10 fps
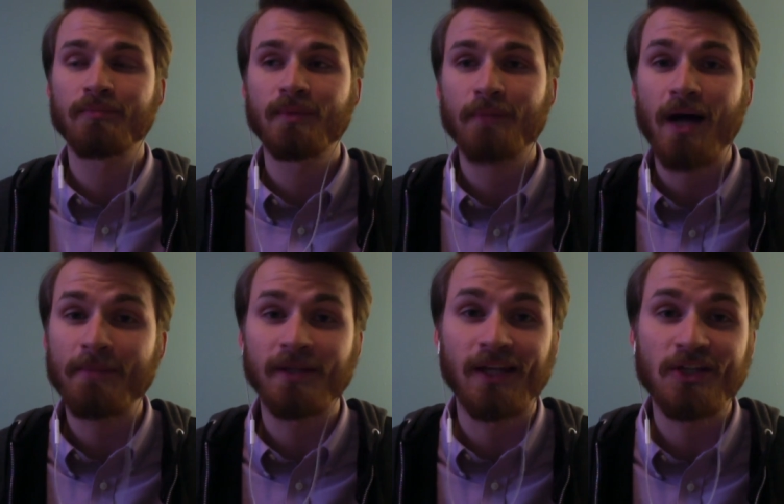
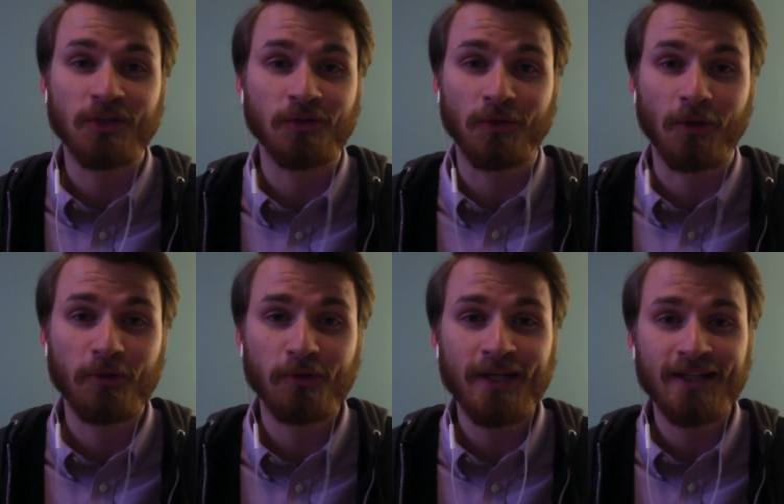population
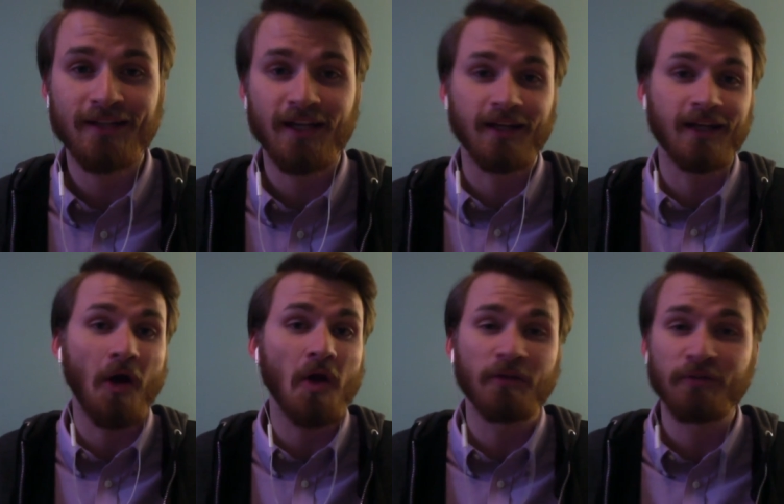growth rate in
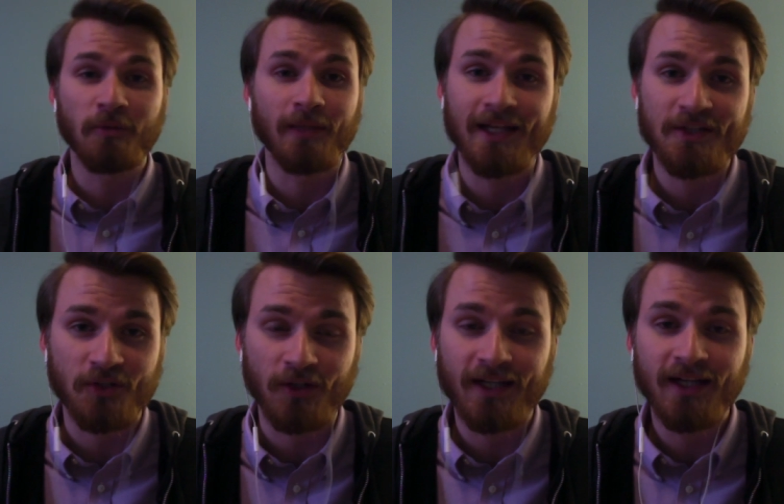all of human
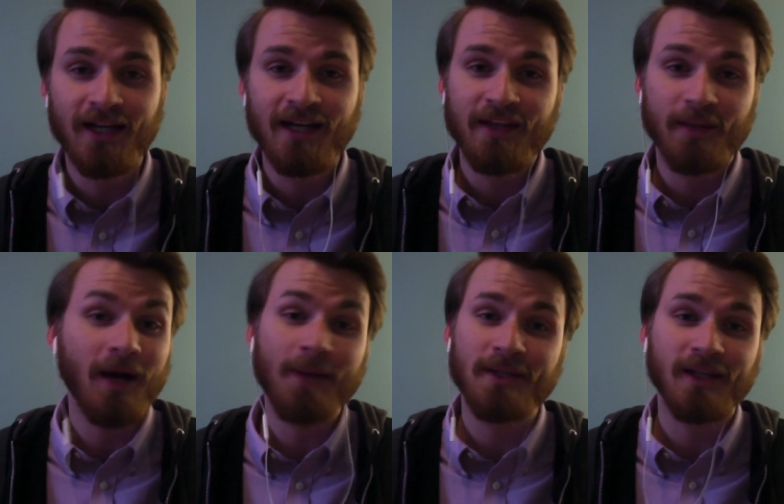history. The
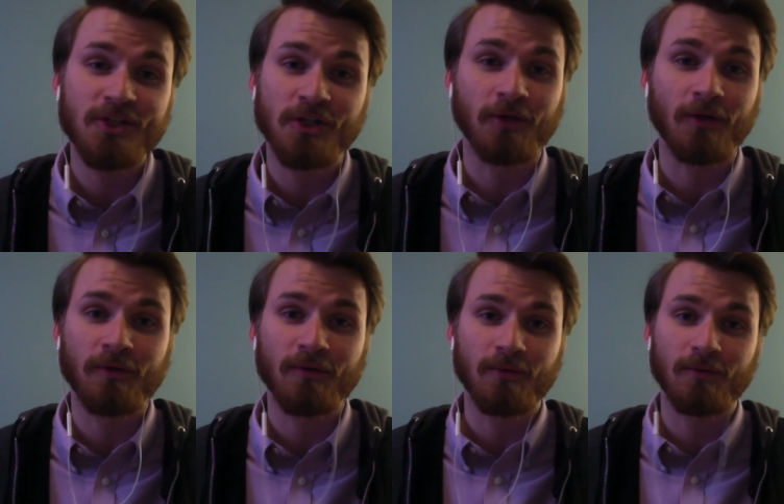population
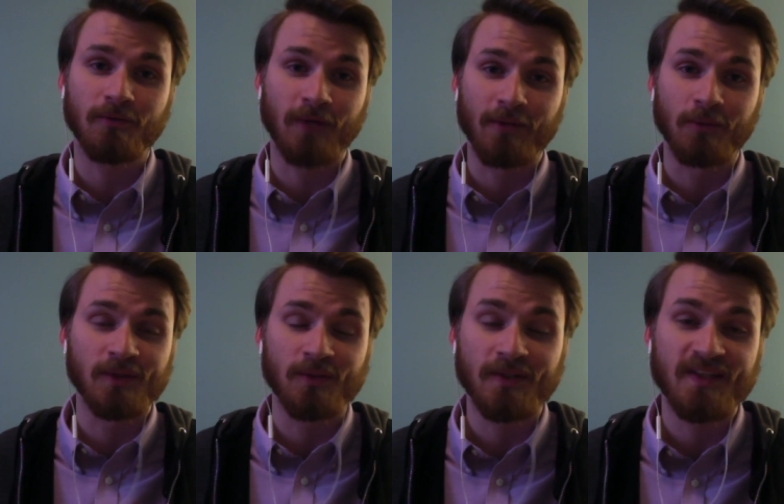growth rate
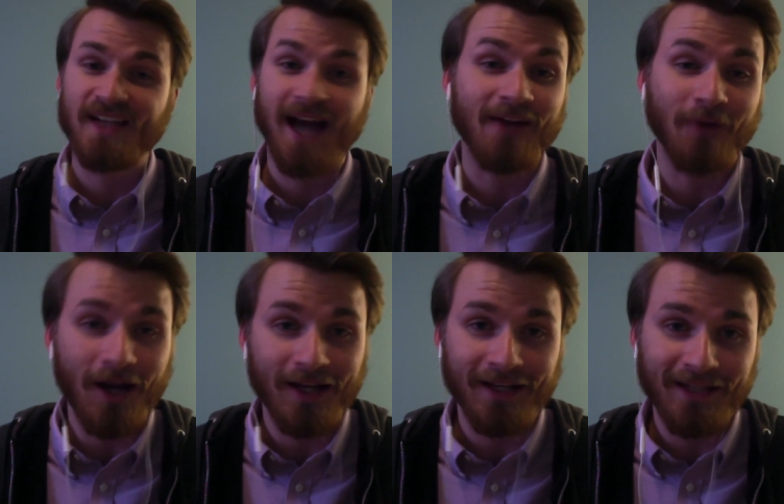was
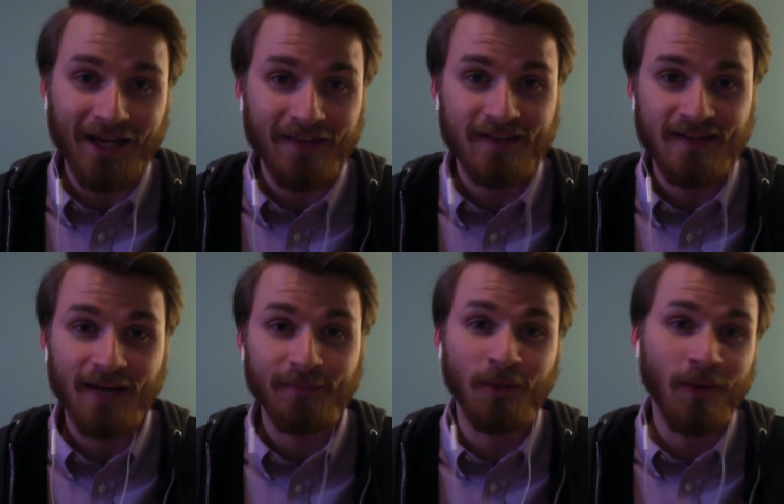skyrocketing at the
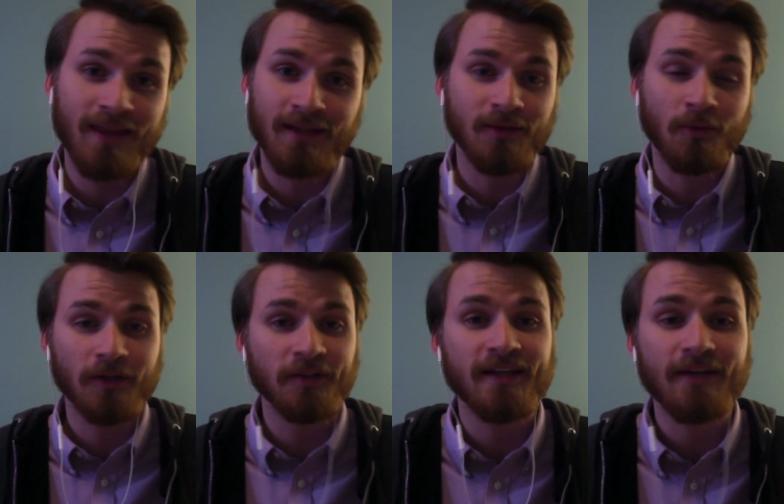time in a way that the
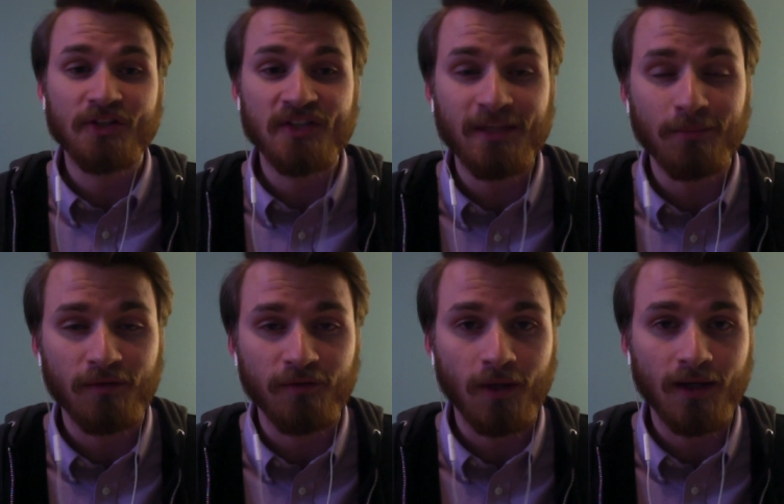world had never seen
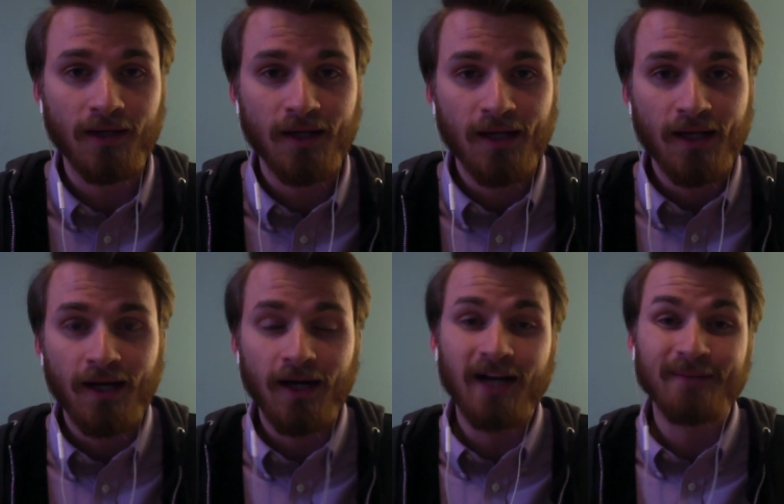before.
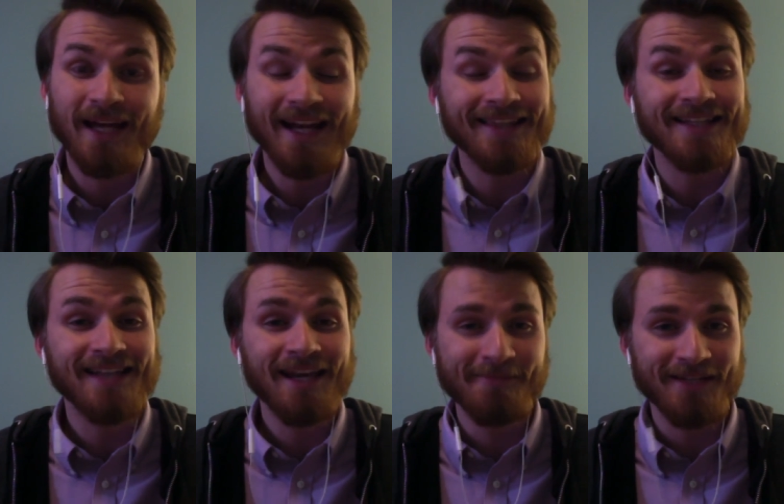And at the
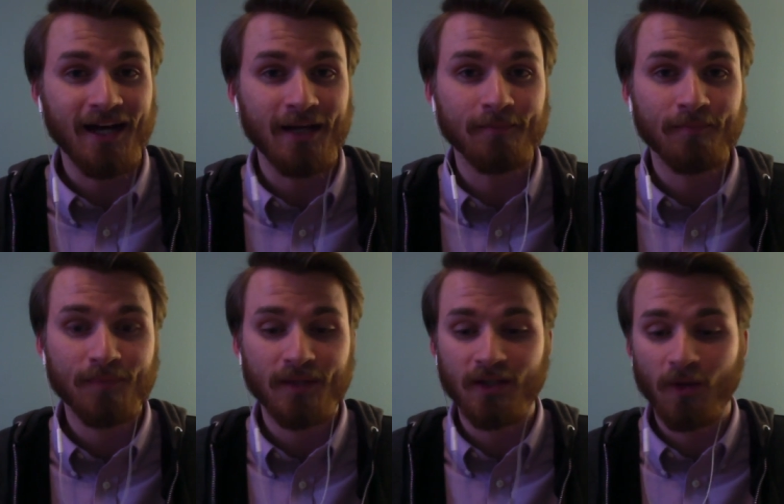same time,
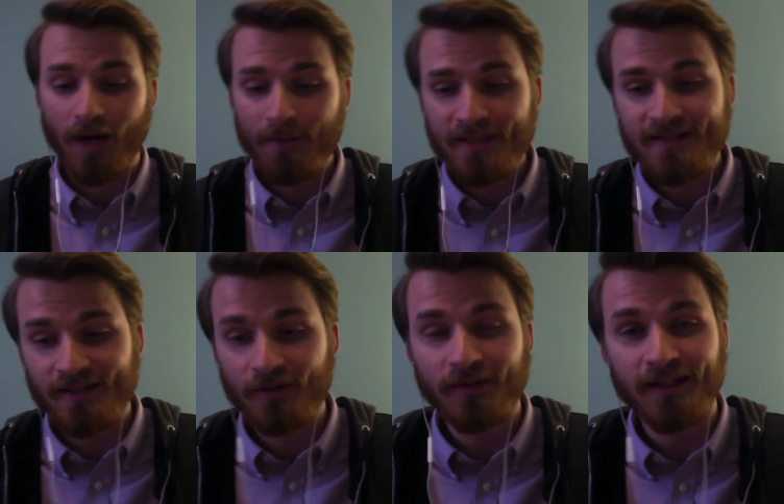up
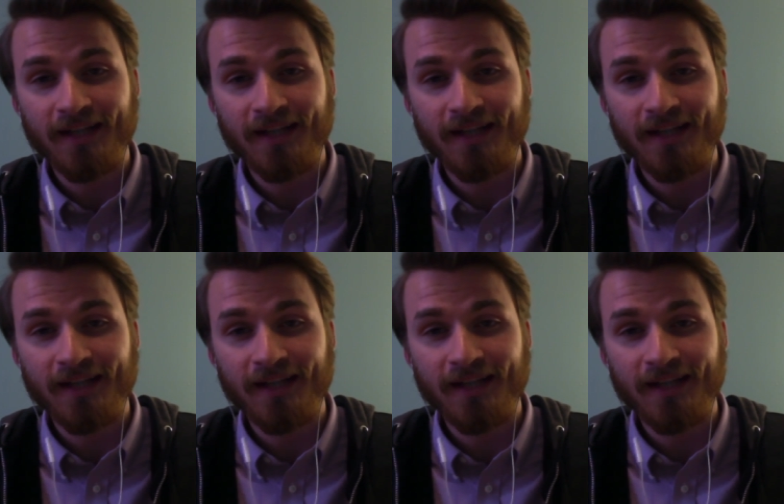until in the